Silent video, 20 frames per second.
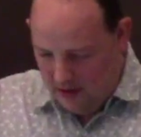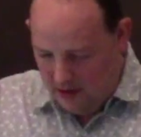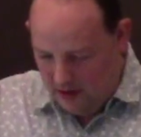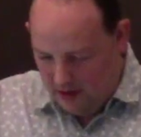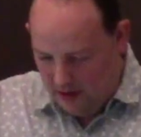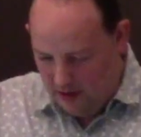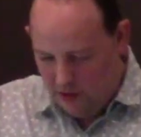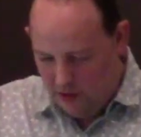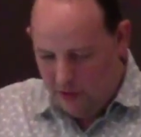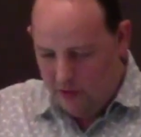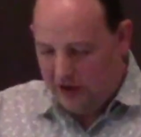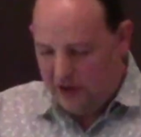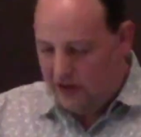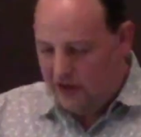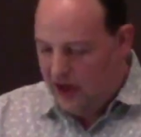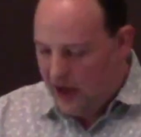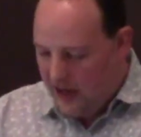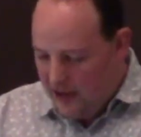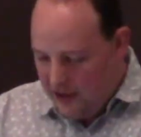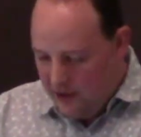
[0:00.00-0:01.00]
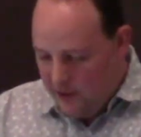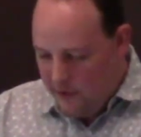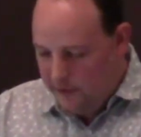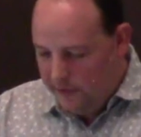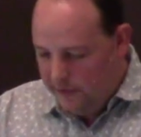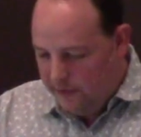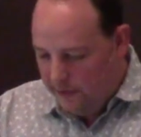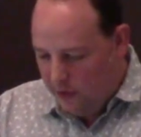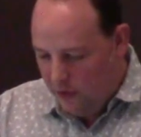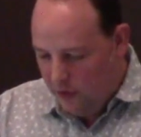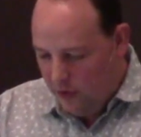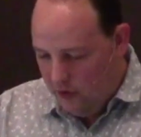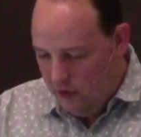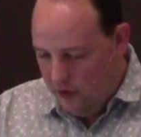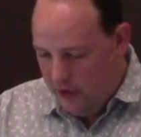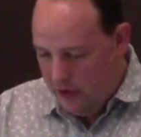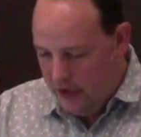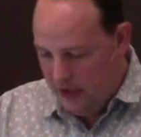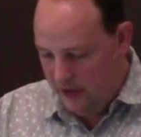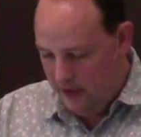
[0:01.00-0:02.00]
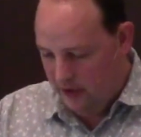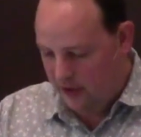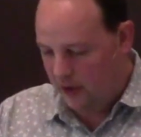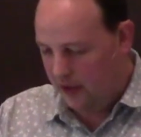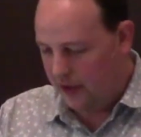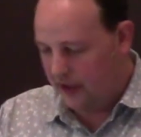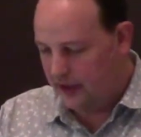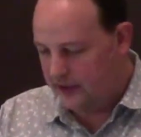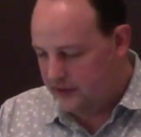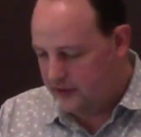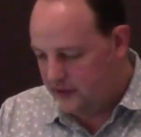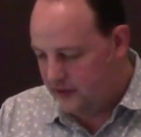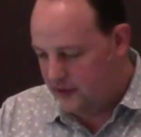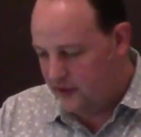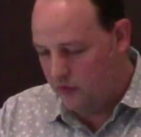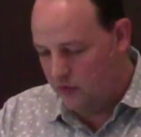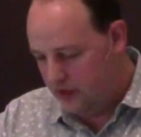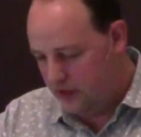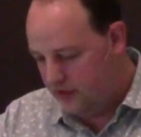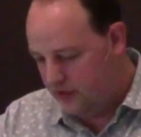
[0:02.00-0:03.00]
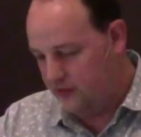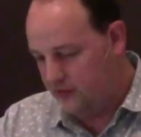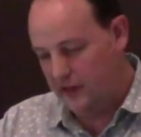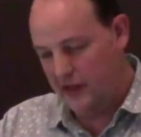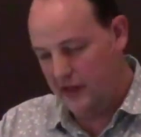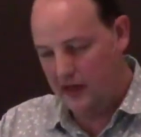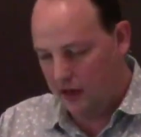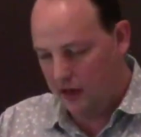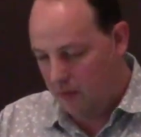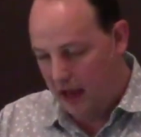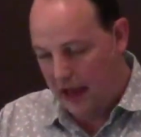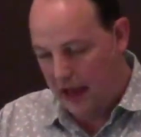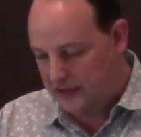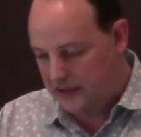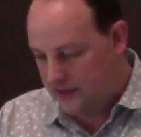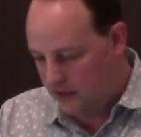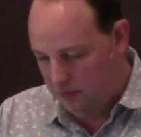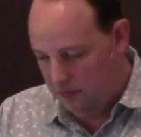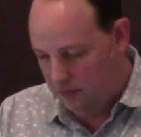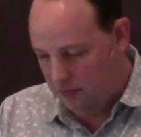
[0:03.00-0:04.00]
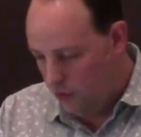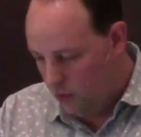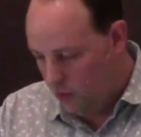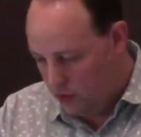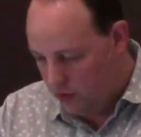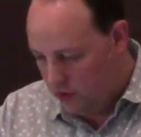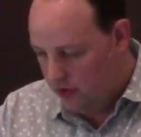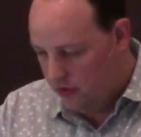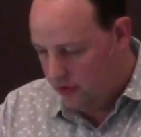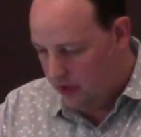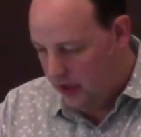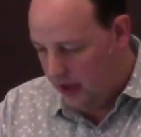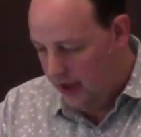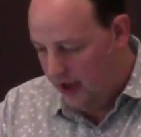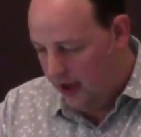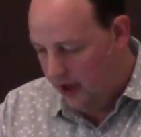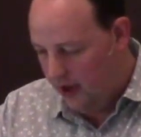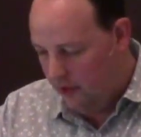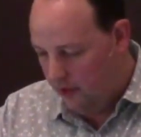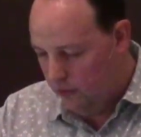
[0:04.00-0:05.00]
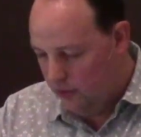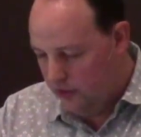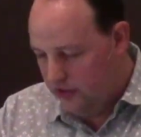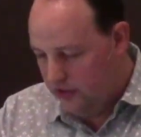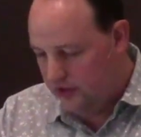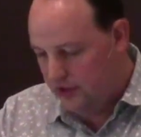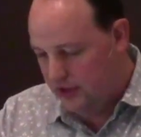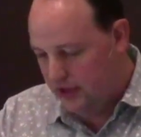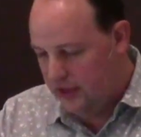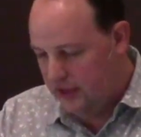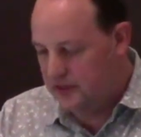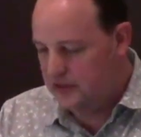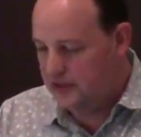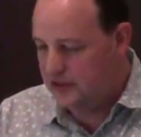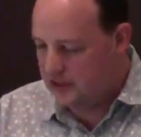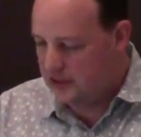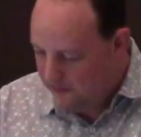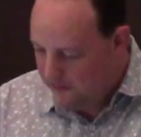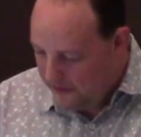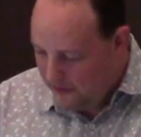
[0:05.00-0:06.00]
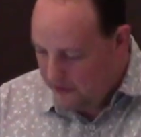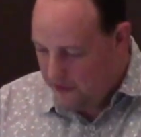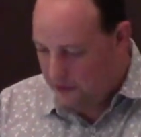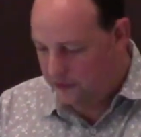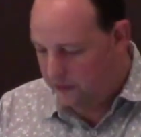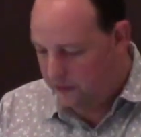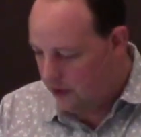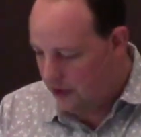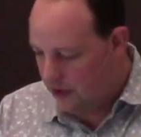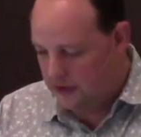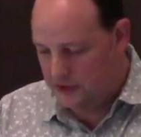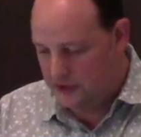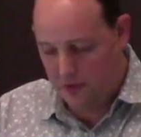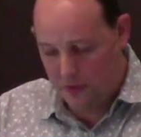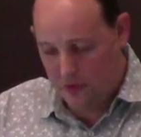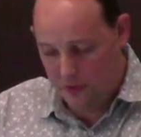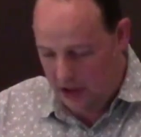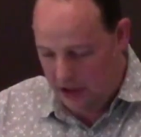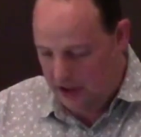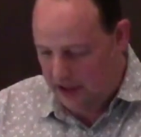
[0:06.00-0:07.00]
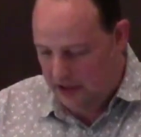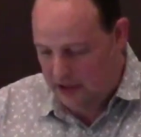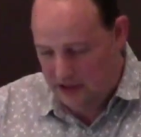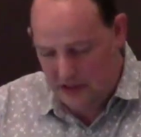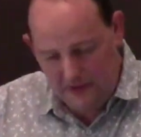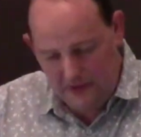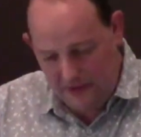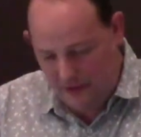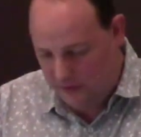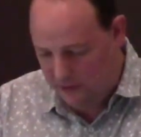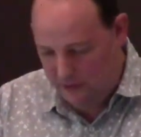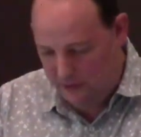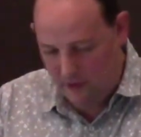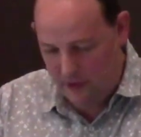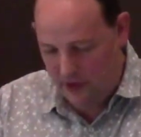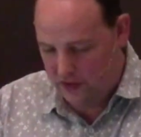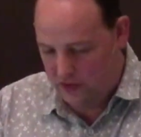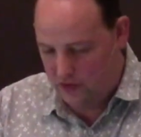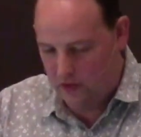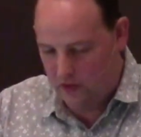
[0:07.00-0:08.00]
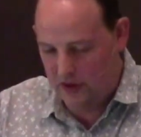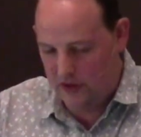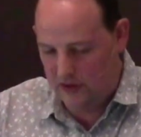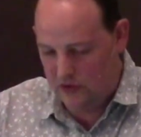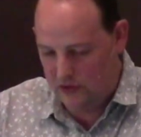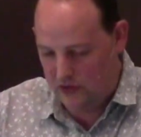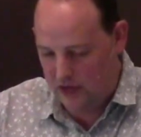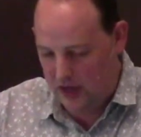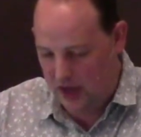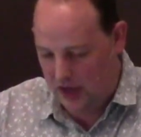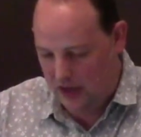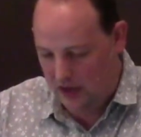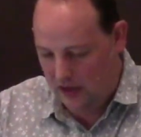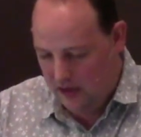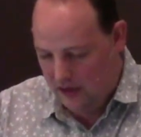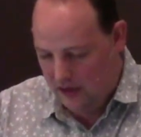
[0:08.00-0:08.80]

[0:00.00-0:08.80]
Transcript: Lord, we thank You for, I guess in some ways, this enigmatic book, which is difficult for us to read, difficult for us to understand,